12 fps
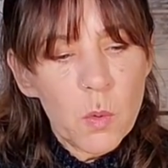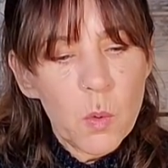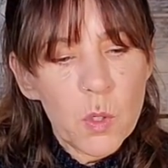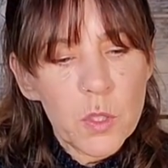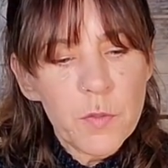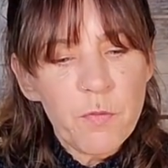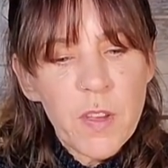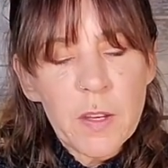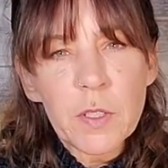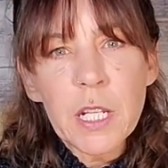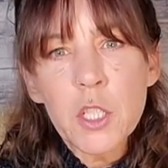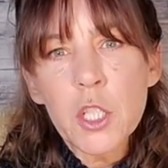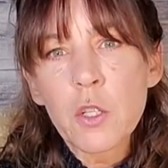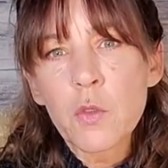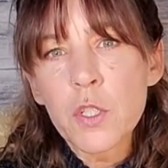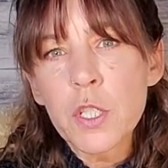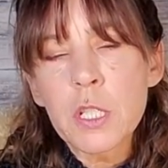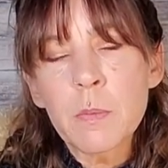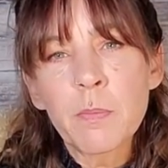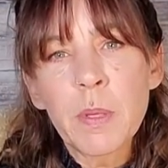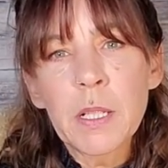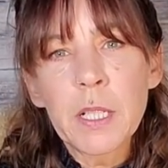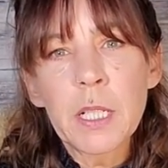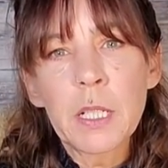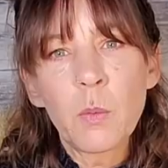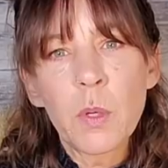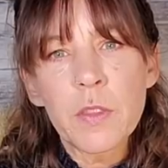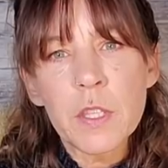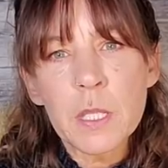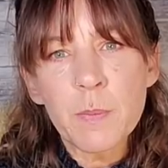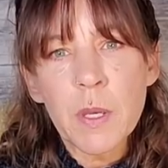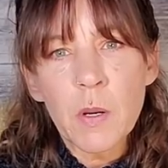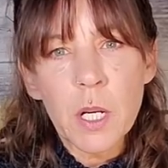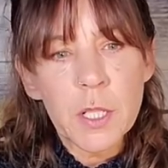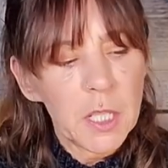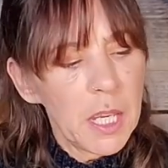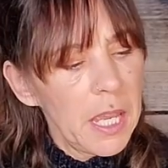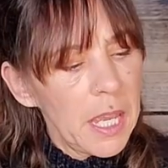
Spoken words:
or foundation or stability with Spirit.